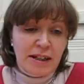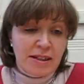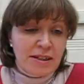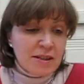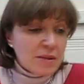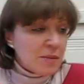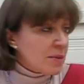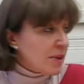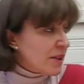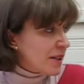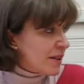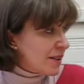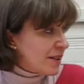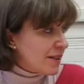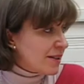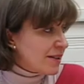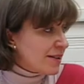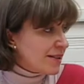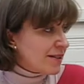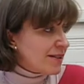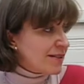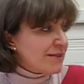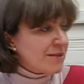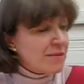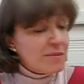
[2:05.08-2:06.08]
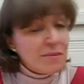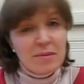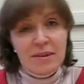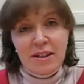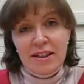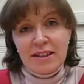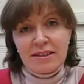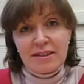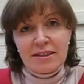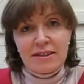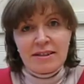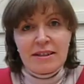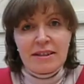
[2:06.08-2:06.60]
as my mate
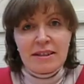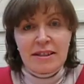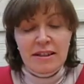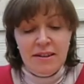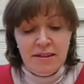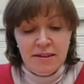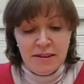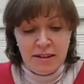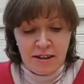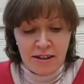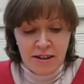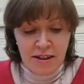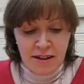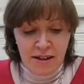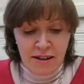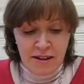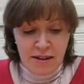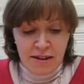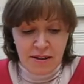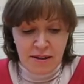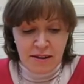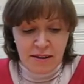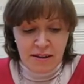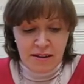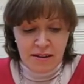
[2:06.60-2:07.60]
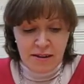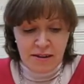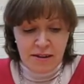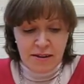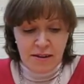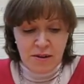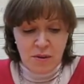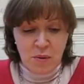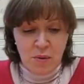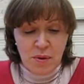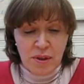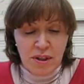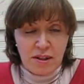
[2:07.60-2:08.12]
said, uh,
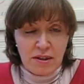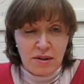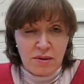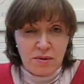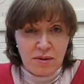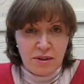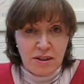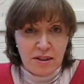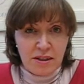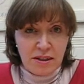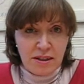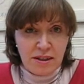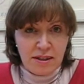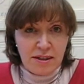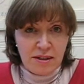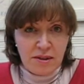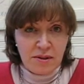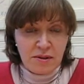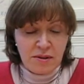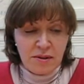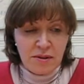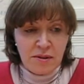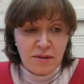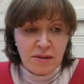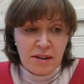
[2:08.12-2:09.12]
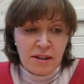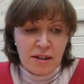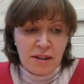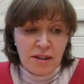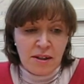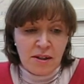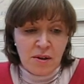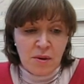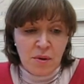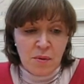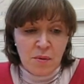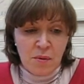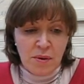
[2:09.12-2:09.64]
we use Ezone.
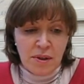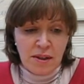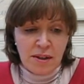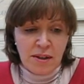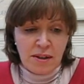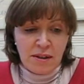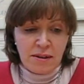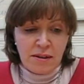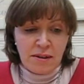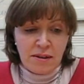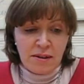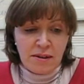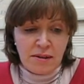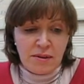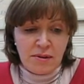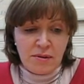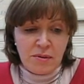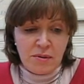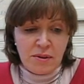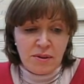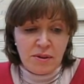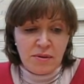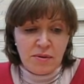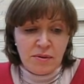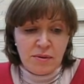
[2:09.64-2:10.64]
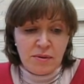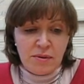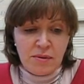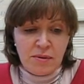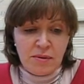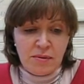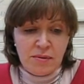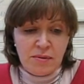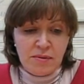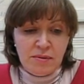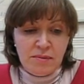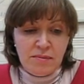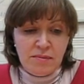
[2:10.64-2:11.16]
We, we do
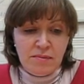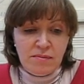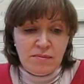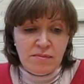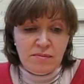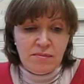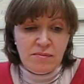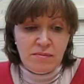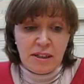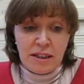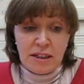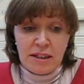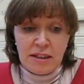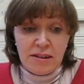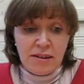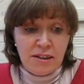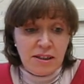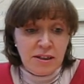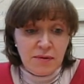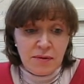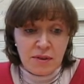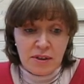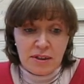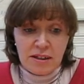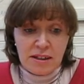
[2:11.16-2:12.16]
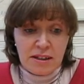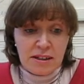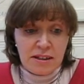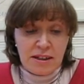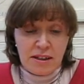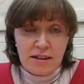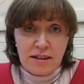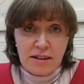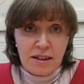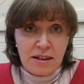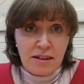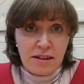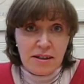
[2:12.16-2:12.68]
many different
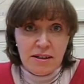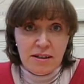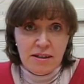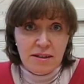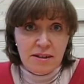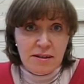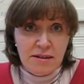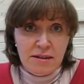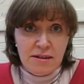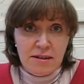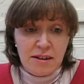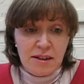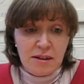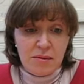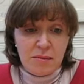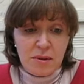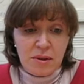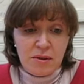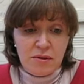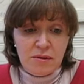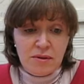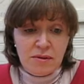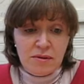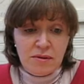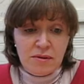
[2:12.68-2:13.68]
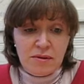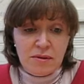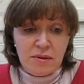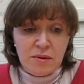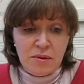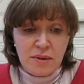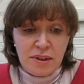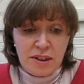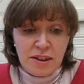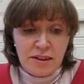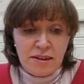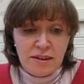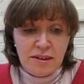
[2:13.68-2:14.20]
exercises about
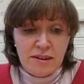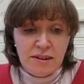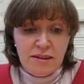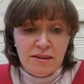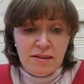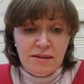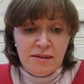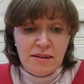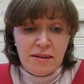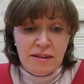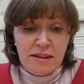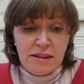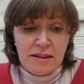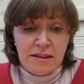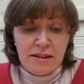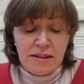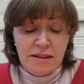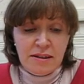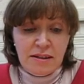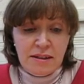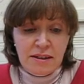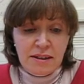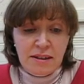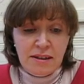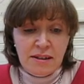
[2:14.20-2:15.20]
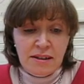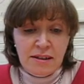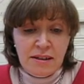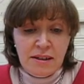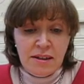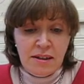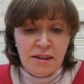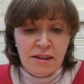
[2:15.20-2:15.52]
reading, listening,